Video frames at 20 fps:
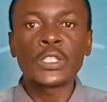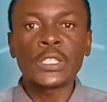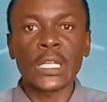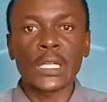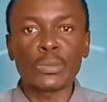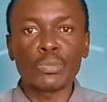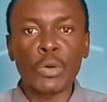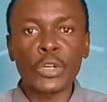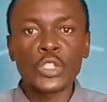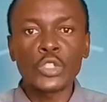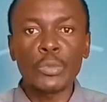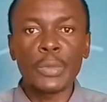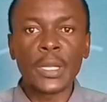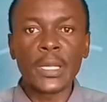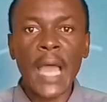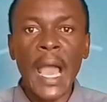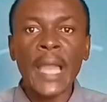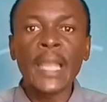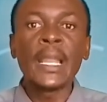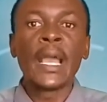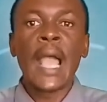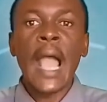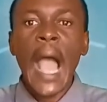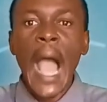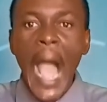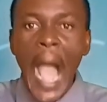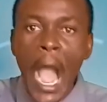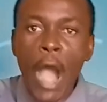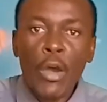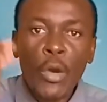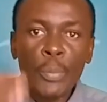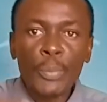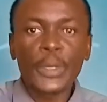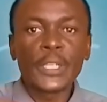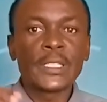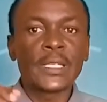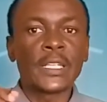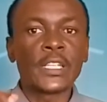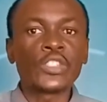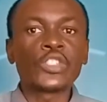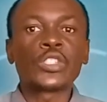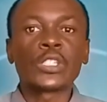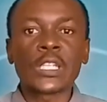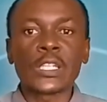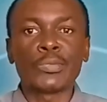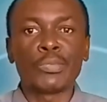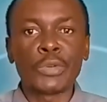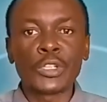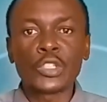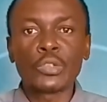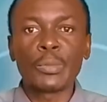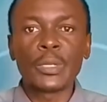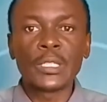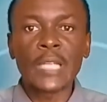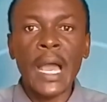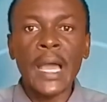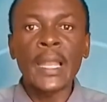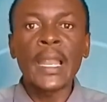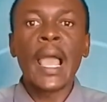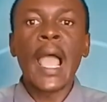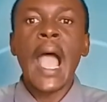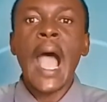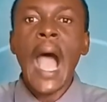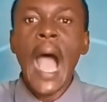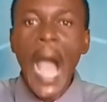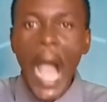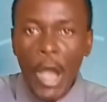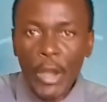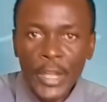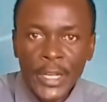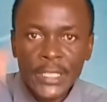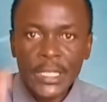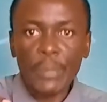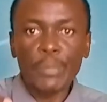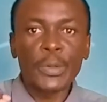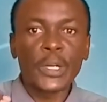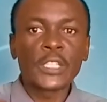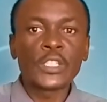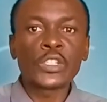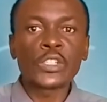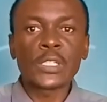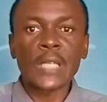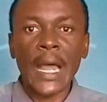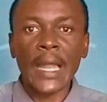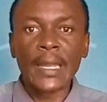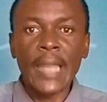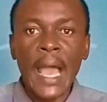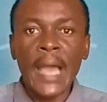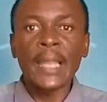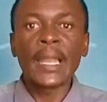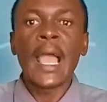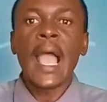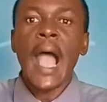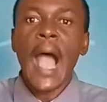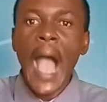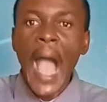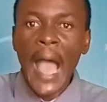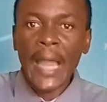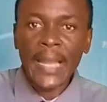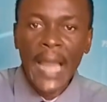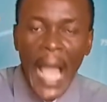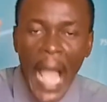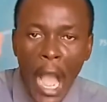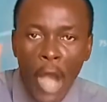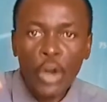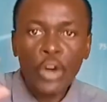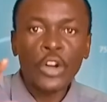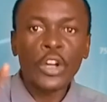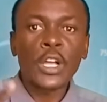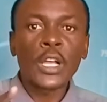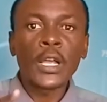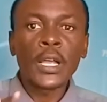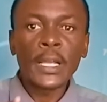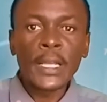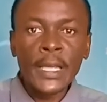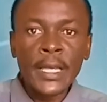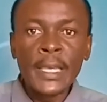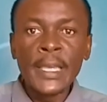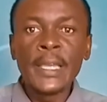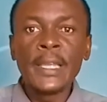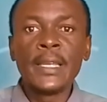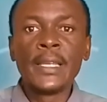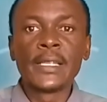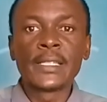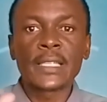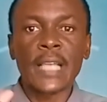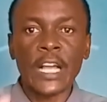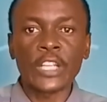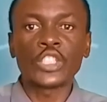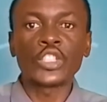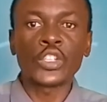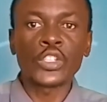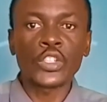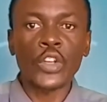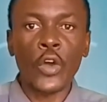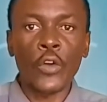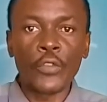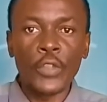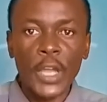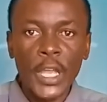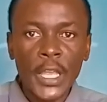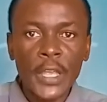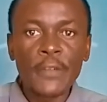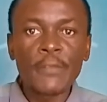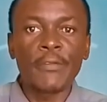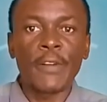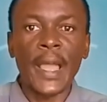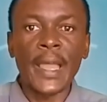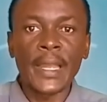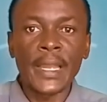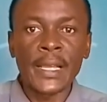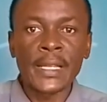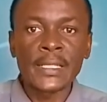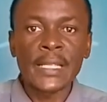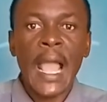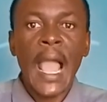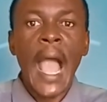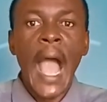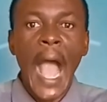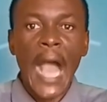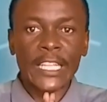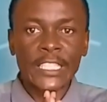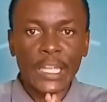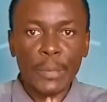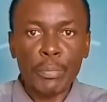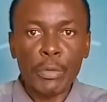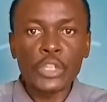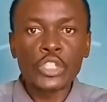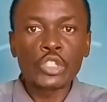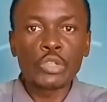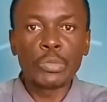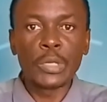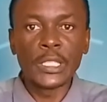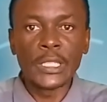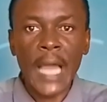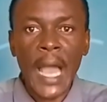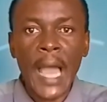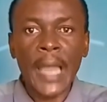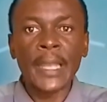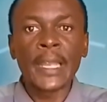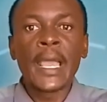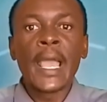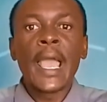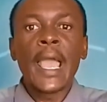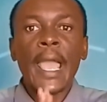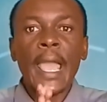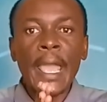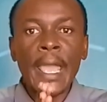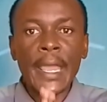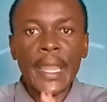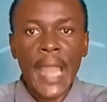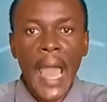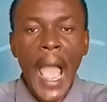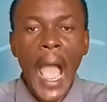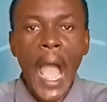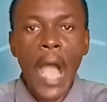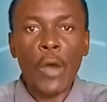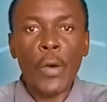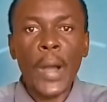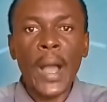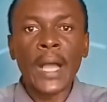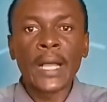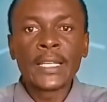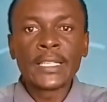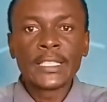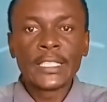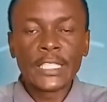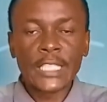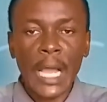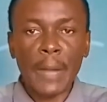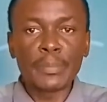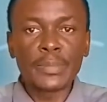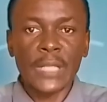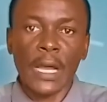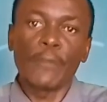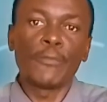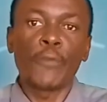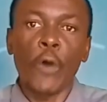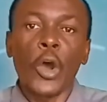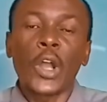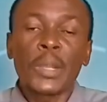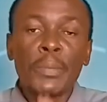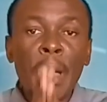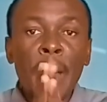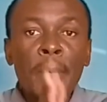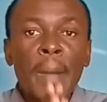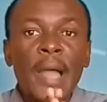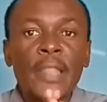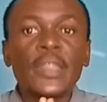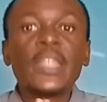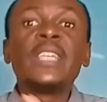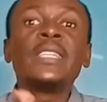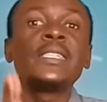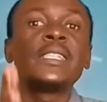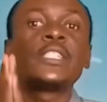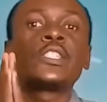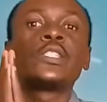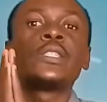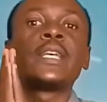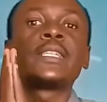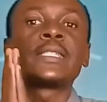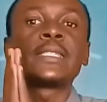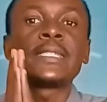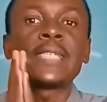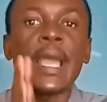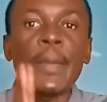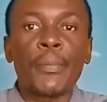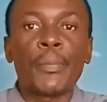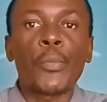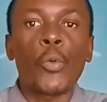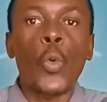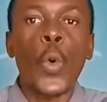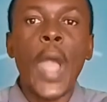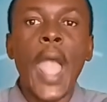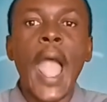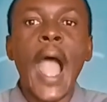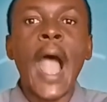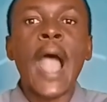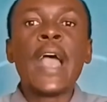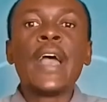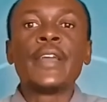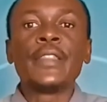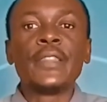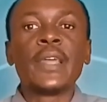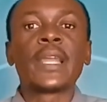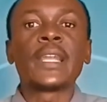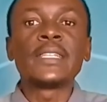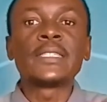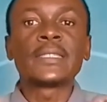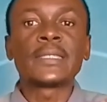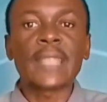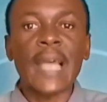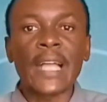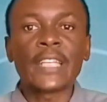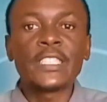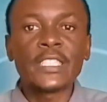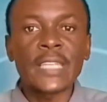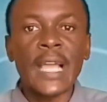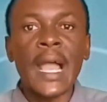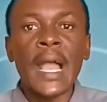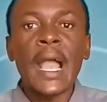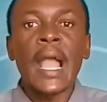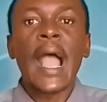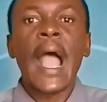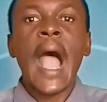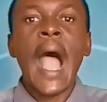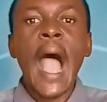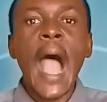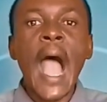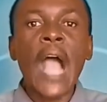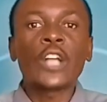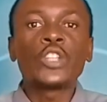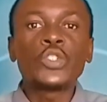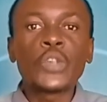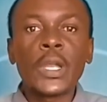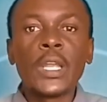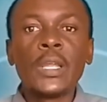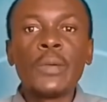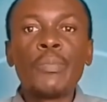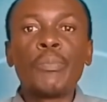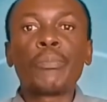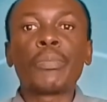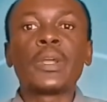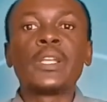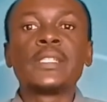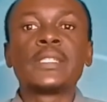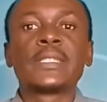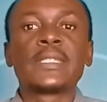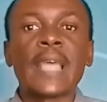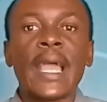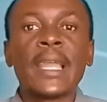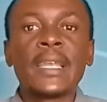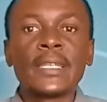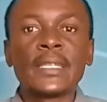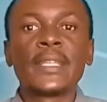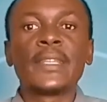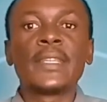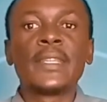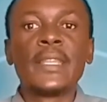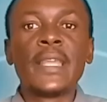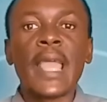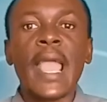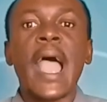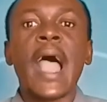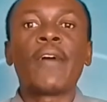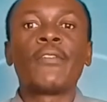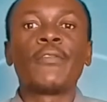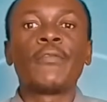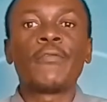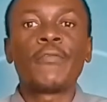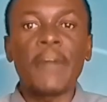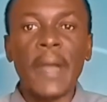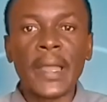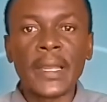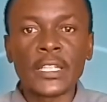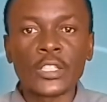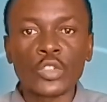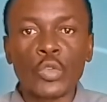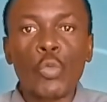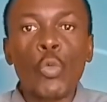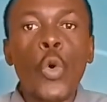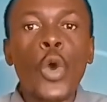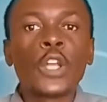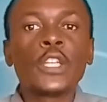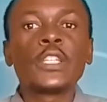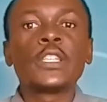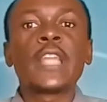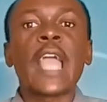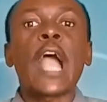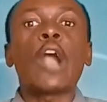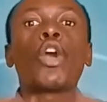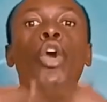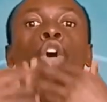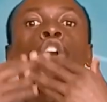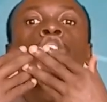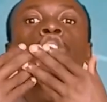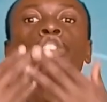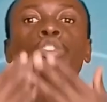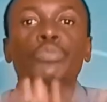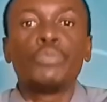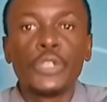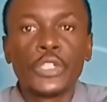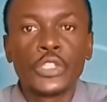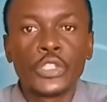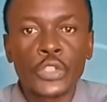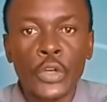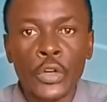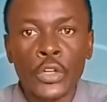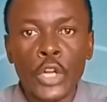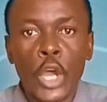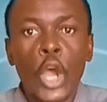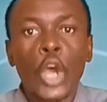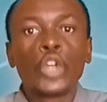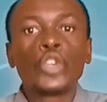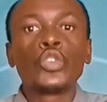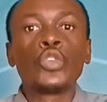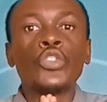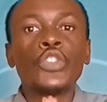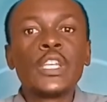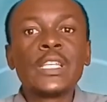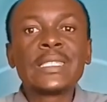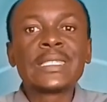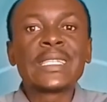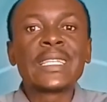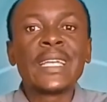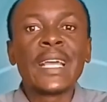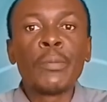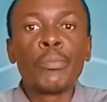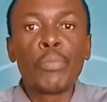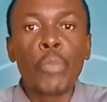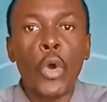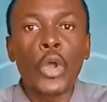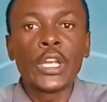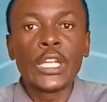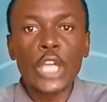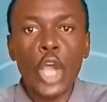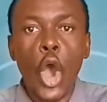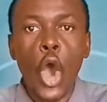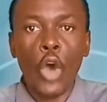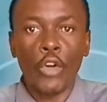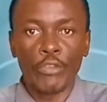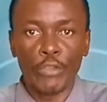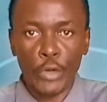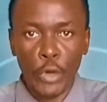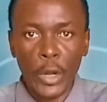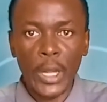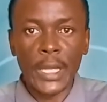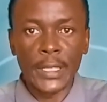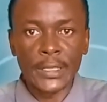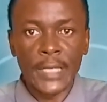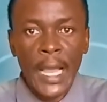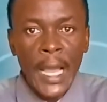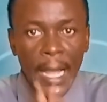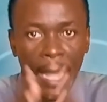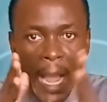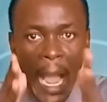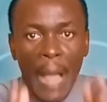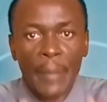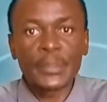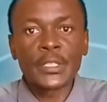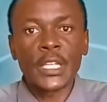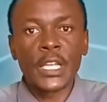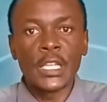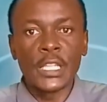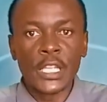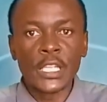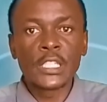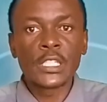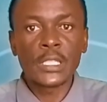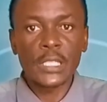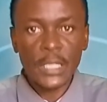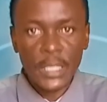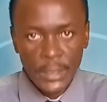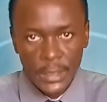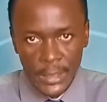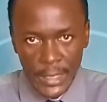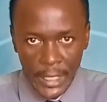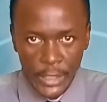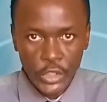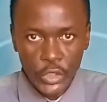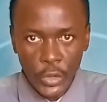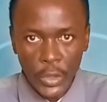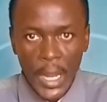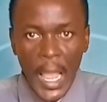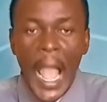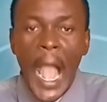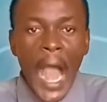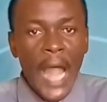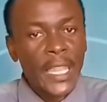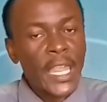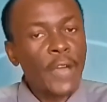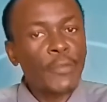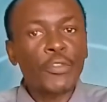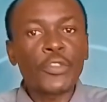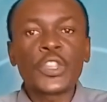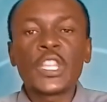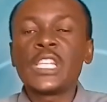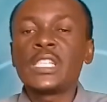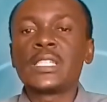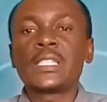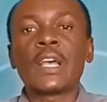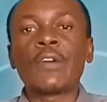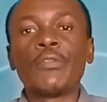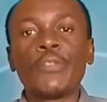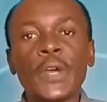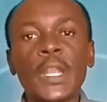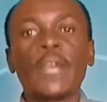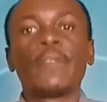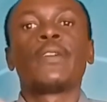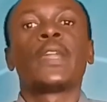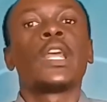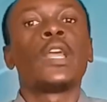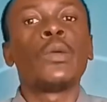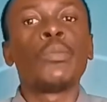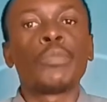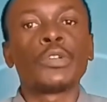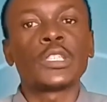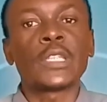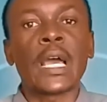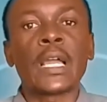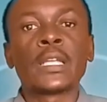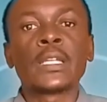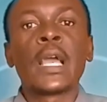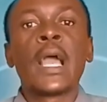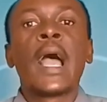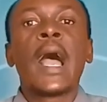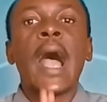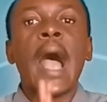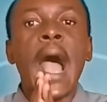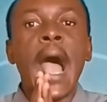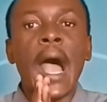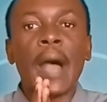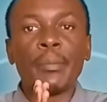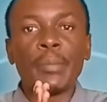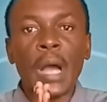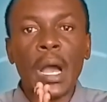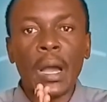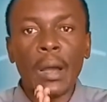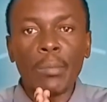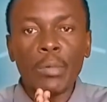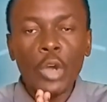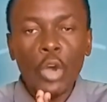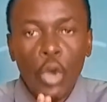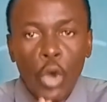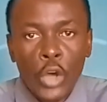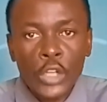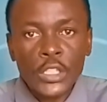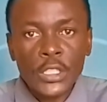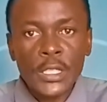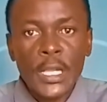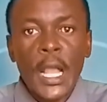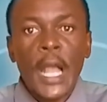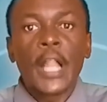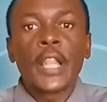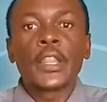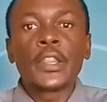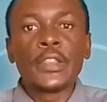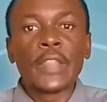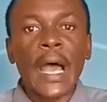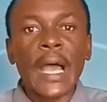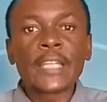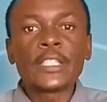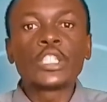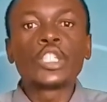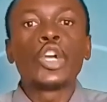are supposed to be done, how presentations are supposed to be done, how interpretations are done, and how key discussions of the key findings are supposed to be done in our chapter 4. Remember, this is the step where the researcher actually present their findings, what their contribution to this body of knowledge comes in this section. And therefore, this is a very, very important uh, uh, course that